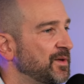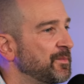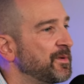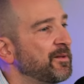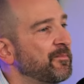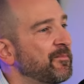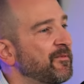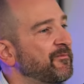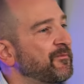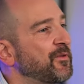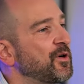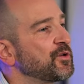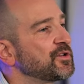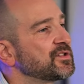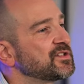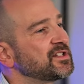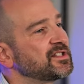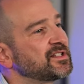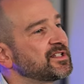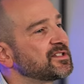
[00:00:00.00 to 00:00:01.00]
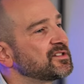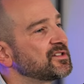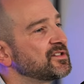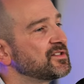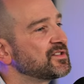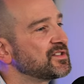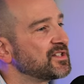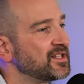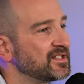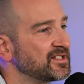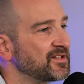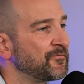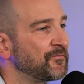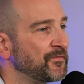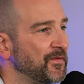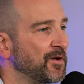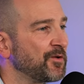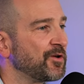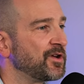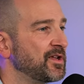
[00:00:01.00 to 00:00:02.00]
The minimum focusing distance is a
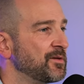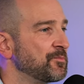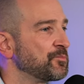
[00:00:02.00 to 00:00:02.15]
very